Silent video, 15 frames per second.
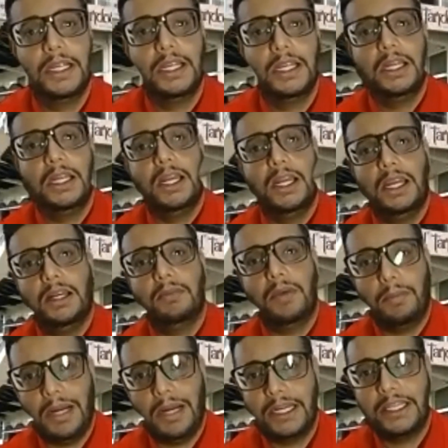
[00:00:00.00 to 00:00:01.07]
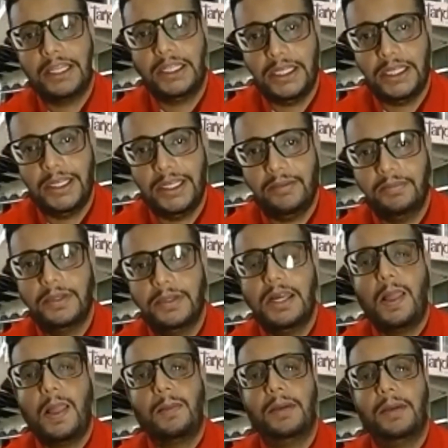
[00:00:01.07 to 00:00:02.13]
my marketing team,
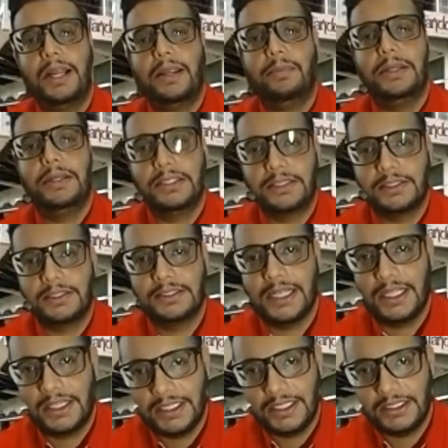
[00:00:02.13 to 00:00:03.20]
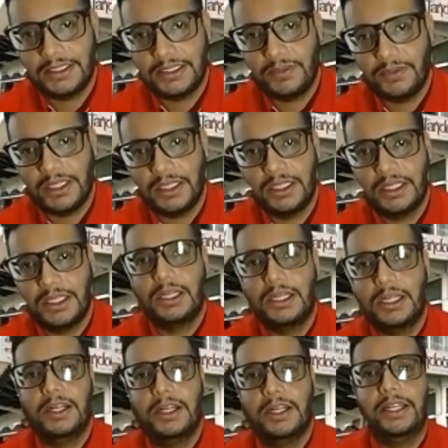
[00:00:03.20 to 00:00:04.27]
my business consultant as well,
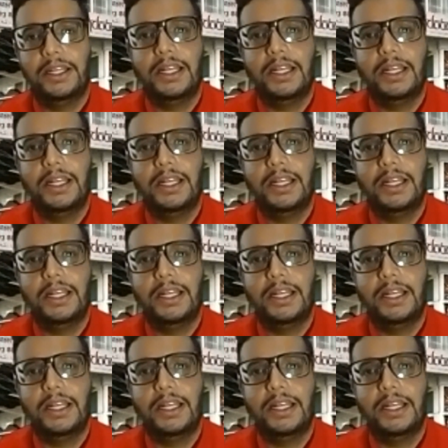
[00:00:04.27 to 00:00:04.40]
right?